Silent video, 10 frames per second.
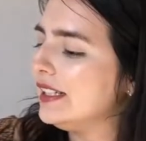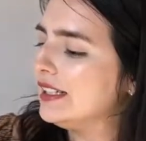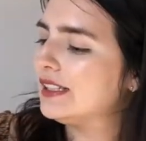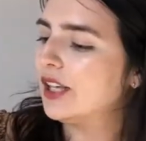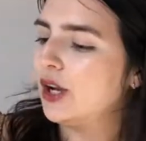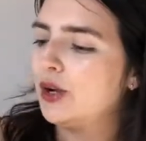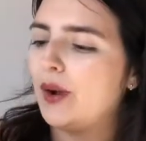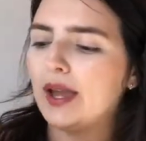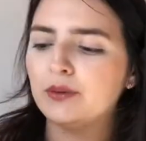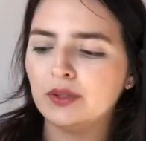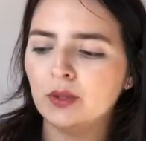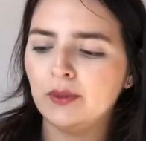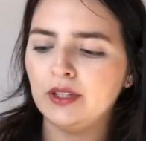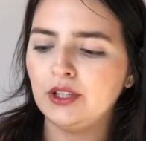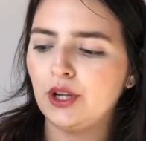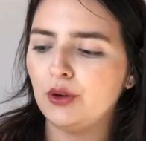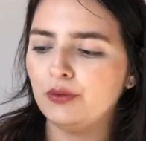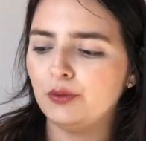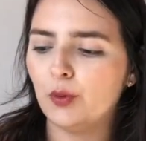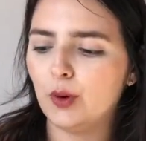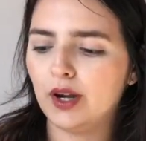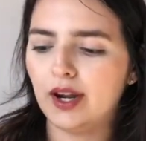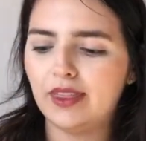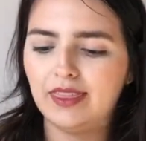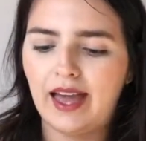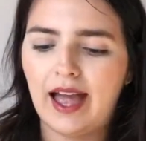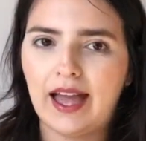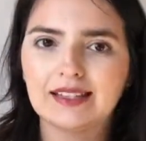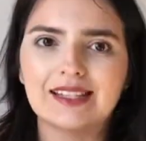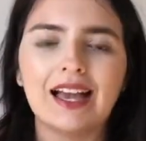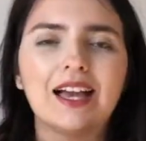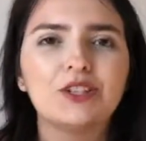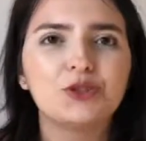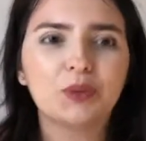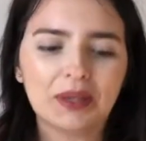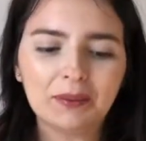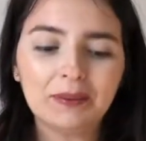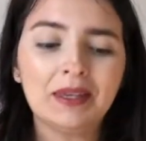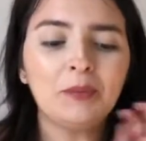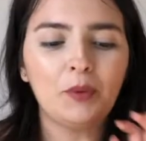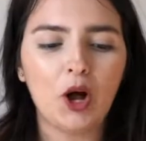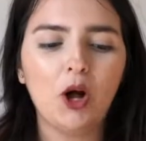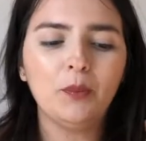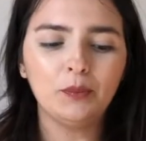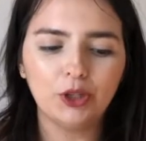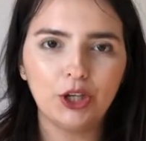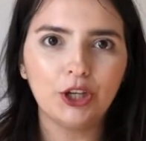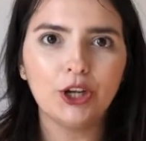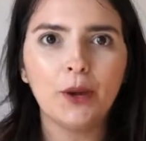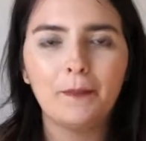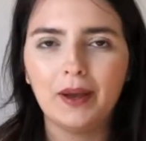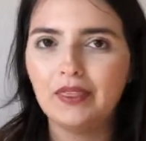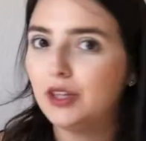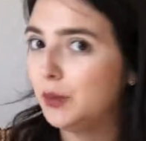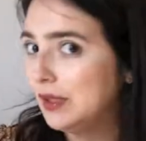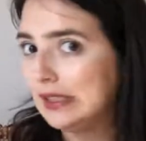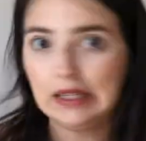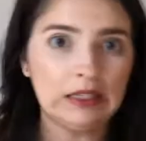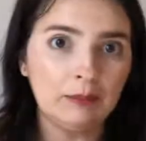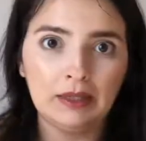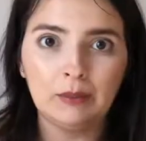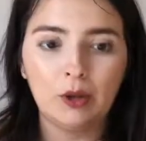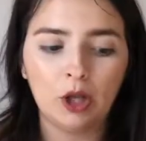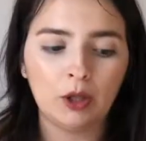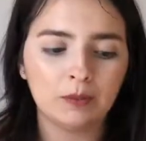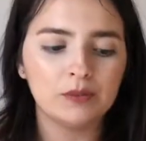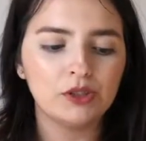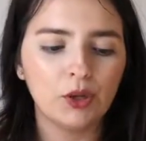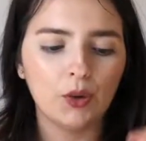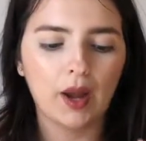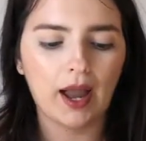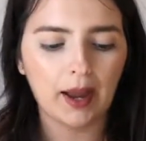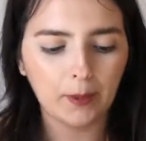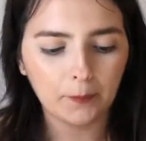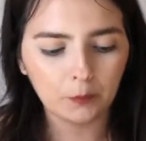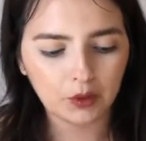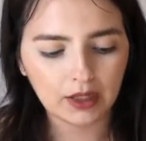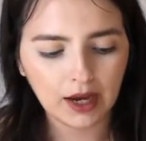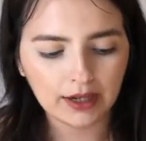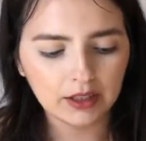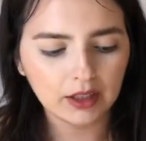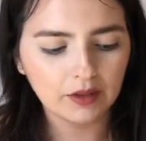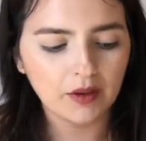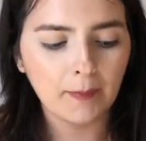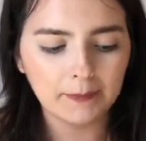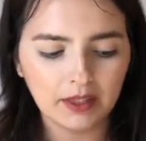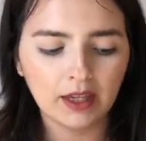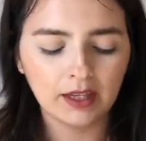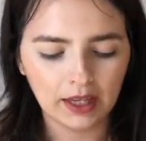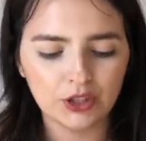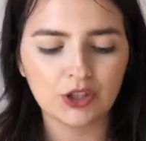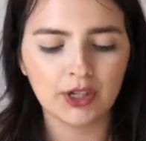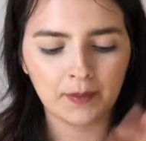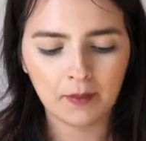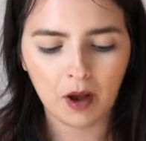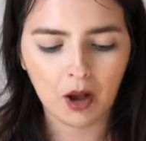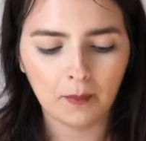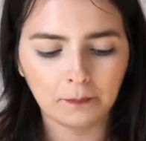So I really wanted to go for that dreamy palm look, but there wasn't any mini palms, so we kind of, me and Adrian and my mom,